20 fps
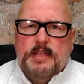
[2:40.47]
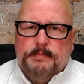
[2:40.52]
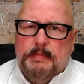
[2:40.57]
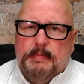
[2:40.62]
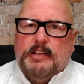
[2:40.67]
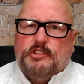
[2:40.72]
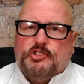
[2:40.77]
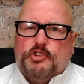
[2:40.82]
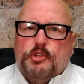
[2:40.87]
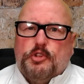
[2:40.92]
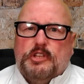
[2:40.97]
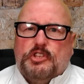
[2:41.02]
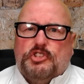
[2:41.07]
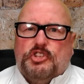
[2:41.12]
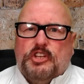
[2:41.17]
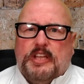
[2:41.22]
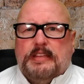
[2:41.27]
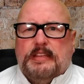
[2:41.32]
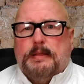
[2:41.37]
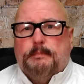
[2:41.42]
make sure that
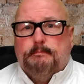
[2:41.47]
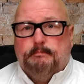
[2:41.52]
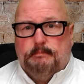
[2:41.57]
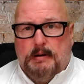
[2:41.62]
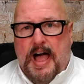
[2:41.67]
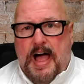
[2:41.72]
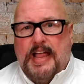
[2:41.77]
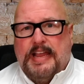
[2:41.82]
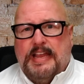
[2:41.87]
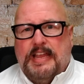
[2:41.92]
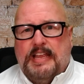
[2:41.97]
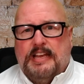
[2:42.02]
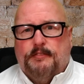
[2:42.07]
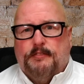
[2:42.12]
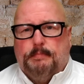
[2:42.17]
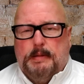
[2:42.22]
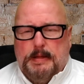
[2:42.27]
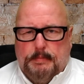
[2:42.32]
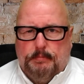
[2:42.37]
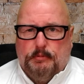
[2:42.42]
you get the buy-in
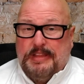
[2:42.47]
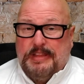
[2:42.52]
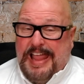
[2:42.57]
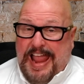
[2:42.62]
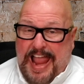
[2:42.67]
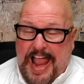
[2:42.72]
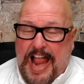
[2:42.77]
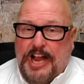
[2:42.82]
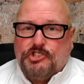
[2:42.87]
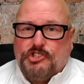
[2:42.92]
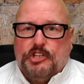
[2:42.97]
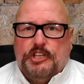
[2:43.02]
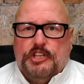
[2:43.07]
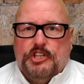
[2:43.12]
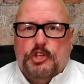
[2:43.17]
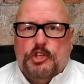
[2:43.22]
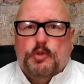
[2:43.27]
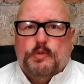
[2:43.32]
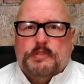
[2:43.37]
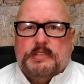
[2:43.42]
of people that actually
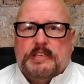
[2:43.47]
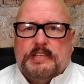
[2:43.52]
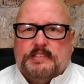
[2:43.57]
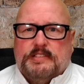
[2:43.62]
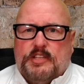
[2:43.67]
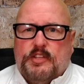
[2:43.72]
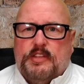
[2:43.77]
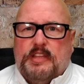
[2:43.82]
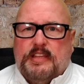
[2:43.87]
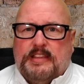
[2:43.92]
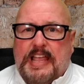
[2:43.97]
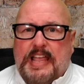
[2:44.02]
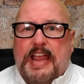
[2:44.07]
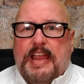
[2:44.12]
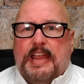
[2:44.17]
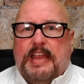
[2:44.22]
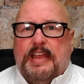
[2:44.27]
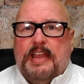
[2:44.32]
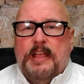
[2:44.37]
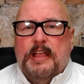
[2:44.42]
use it so that
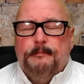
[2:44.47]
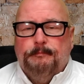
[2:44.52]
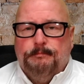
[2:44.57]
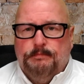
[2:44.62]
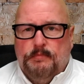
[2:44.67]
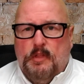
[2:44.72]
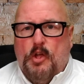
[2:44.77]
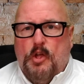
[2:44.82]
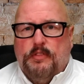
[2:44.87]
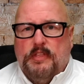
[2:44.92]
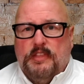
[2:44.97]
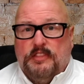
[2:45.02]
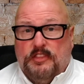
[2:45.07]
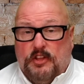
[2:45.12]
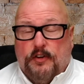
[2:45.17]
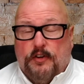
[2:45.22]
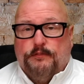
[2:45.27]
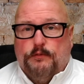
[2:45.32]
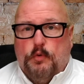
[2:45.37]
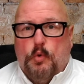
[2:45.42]
they know that
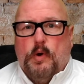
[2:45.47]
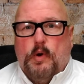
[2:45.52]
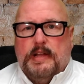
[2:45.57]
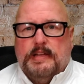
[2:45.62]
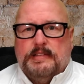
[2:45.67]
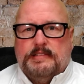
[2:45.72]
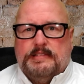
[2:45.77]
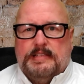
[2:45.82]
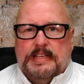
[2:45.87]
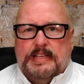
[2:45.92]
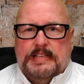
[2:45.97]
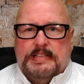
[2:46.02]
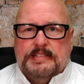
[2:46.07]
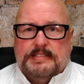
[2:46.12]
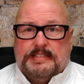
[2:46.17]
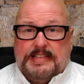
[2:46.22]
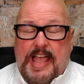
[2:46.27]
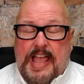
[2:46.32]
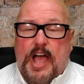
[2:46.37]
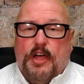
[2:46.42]
their voice
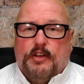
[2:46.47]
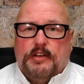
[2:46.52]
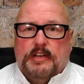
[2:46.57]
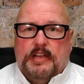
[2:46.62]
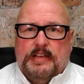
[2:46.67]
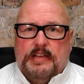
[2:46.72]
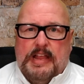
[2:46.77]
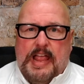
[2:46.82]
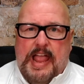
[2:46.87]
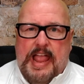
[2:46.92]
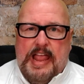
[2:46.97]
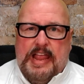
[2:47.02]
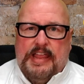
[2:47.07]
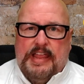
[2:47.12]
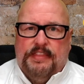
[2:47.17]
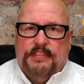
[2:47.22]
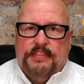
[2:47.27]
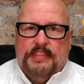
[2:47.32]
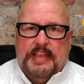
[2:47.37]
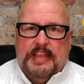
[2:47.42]
is counted
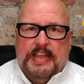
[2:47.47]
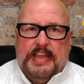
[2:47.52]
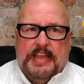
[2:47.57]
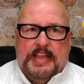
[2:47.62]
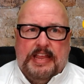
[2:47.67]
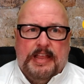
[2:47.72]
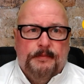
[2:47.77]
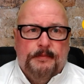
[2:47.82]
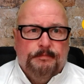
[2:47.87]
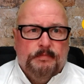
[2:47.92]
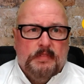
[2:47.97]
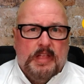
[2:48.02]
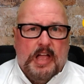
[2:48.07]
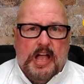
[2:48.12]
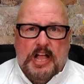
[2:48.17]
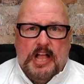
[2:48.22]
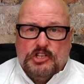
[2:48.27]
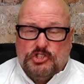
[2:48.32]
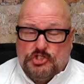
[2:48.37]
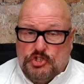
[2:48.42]
and the
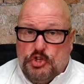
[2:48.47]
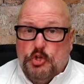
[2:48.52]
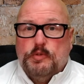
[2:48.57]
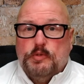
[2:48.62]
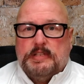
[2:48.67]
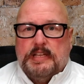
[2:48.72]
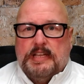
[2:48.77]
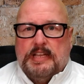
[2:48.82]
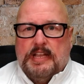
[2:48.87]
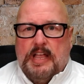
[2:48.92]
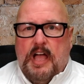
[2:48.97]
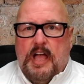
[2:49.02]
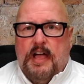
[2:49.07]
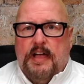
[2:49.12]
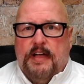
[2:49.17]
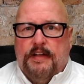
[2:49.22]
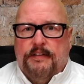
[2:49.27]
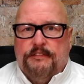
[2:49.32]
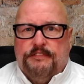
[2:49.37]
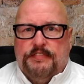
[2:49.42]
choosing
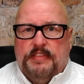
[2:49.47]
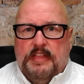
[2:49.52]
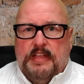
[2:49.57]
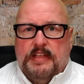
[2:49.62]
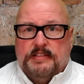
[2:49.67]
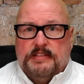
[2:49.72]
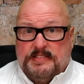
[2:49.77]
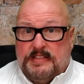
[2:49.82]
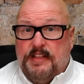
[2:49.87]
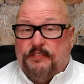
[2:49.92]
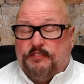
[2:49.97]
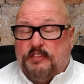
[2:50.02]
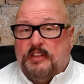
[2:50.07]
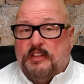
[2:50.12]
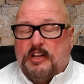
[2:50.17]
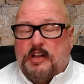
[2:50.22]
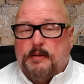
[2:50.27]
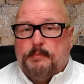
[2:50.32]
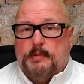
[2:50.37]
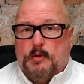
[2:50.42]
of the stuff that
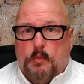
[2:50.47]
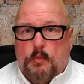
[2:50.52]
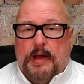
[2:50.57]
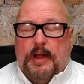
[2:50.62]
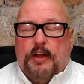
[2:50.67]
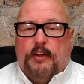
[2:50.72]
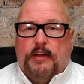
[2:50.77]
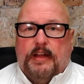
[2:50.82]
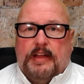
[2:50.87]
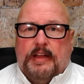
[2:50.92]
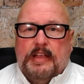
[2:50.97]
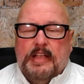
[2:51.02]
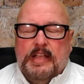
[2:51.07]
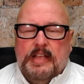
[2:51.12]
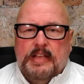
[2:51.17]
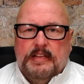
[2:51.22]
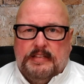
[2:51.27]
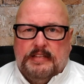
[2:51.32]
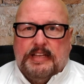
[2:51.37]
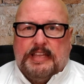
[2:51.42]
they're going to be wearing
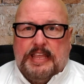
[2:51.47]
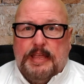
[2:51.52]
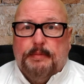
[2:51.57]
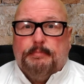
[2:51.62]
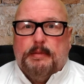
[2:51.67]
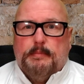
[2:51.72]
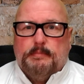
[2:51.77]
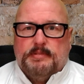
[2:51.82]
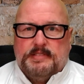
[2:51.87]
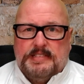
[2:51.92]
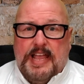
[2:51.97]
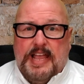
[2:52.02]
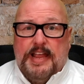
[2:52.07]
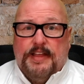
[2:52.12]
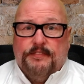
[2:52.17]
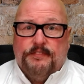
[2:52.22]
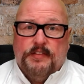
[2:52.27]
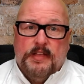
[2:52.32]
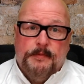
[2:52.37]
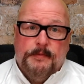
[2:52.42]
to keep them
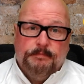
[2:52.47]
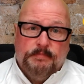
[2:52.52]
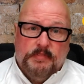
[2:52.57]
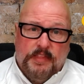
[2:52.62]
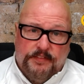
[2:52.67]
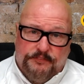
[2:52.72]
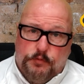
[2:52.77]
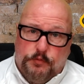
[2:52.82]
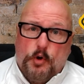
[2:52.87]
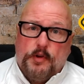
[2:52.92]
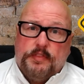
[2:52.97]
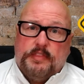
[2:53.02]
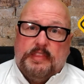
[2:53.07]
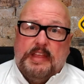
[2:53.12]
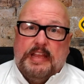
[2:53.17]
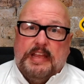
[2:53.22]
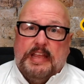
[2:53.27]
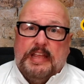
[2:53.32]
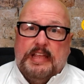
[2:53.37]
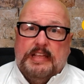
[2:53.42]
safe. The fourth
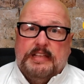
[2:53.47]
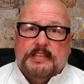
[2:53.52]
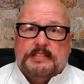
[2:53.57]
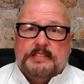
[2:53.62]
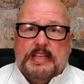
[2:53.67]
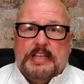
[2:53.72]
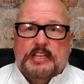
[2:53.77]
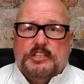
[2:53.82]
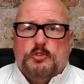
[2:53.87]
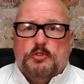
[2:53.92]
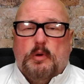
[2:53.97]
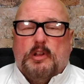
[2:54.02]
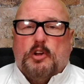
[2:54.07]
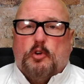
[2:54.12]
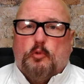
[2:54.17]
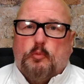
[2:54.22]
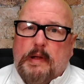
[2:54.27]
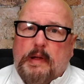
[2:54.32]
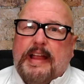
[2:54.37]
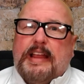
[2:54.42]
thing is you want
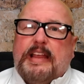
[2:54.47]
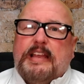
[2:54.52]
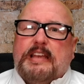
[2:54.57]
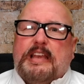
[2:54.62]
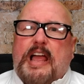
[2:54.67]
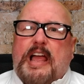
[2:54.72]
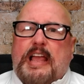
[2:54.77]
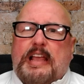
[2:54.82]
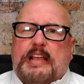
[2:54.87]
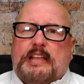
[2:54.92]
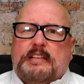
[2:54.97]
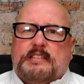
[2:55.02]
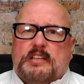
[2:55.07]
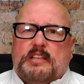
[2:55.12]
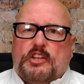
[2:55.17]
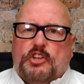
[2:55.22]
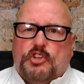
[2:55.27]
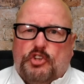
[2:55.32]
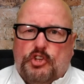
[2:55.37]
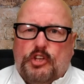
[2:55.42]
to recognize
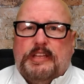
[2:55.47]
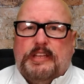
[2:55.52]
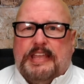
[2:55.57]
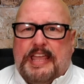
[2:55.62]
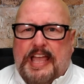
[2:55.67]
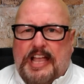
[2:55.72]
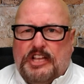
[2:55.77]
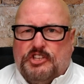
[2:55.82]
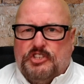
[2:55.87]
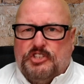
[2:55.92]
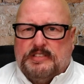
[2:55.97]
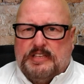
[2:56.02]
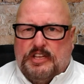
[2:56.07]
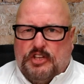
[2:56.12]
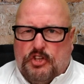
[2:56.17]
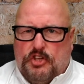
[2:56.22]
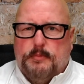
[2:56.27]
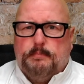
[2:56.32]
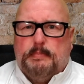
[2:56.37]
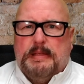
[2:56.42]
good catches
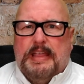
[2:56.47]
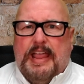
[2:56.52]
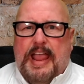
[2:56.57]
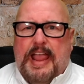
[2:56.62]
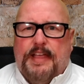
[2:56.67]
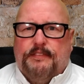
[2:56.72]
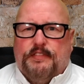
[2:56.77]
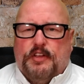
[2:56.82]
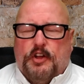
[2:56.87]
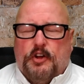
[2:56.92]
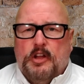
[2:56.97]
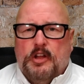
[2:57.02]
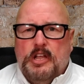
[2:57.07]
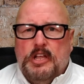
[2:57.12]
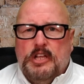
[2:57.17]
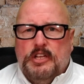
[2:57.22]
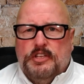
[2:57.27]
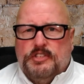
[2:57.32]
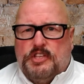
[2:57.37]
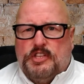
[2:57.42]
and good behavior.
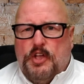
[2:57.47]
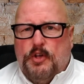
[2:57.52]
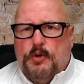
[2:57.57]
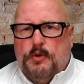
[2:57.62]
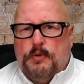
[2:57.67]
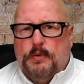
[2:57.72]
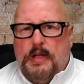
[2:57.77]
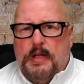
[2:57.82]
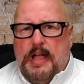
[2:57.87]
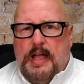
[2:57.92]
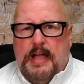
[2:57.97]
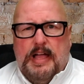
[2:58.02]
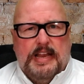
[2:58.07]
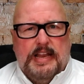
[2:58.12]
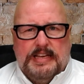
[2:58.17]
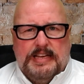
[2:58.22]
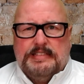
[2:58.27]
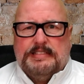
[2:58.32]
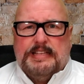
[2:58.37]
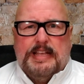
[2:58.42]
So
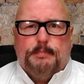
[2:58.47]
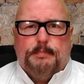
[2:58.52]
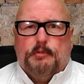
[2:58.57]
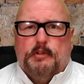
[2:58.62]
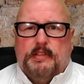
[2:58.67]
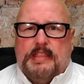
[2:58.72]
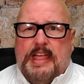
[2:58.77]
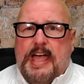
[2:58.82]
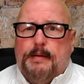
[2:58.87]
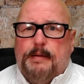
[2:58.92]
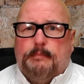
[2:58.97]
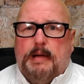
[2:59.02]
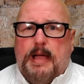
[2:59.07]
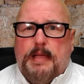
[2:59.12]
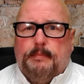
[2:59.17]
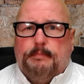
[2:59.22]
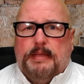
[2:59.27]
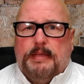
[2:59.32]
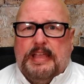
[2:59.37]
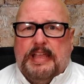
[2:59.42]
an example of that
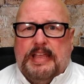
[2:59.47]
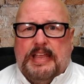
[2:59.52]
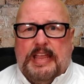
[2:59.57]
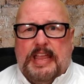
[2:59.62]
might be